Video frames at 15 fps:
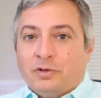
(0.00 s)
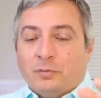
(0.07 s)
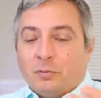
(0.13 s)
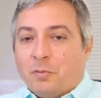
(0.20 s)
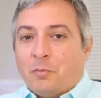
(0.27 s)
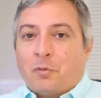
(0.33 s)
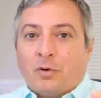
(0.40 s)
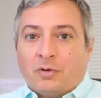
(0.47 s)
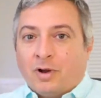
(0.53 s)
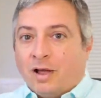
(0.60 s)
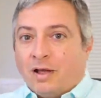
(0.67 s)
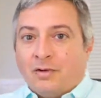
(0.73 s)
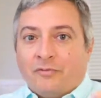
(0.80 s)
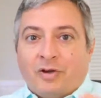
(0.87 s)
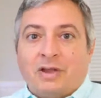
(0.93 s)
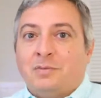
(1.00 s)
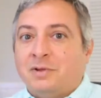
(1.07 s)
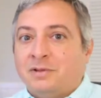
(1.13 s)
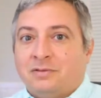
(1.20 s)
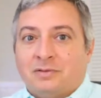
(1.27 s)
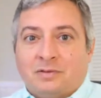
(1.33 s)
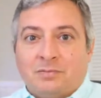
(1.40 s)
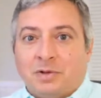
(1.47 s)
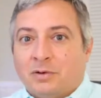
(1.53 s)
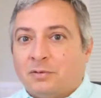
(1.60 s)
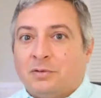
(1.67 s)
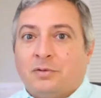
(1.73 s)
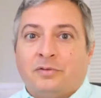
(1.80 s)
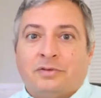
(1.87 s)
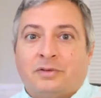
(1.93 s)
you want more vitamins and
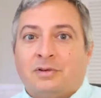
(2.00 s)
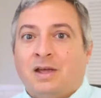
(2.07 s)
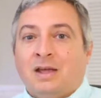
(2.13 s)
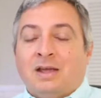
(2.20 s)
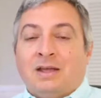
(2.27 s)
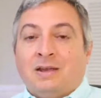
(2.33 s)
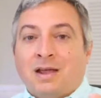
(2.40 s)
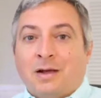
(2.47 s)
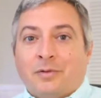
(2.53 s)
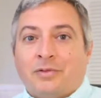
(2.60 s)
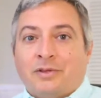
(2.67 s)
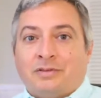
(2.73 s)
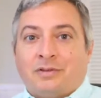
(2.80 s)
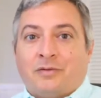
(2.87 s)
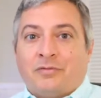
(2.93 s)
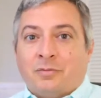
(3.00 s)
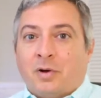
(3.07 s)
minerals and healthy stuff.